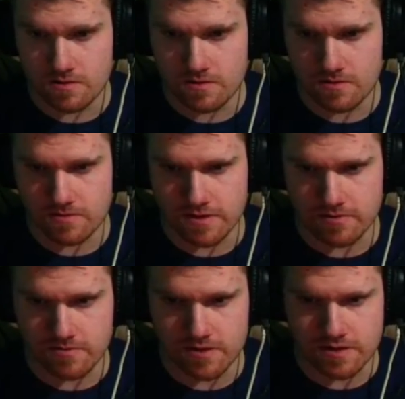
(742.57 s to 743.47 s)
Yo,
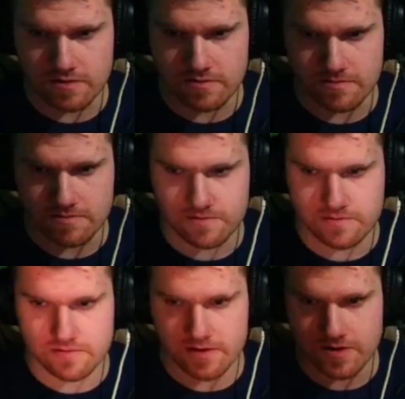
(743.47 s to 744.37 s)
wait, what?
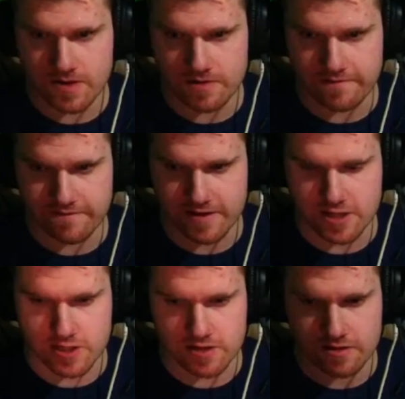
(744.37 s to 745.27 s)
Why is there a
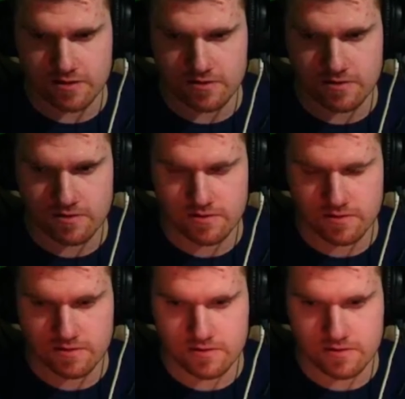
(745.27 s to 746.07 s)
flashlight there?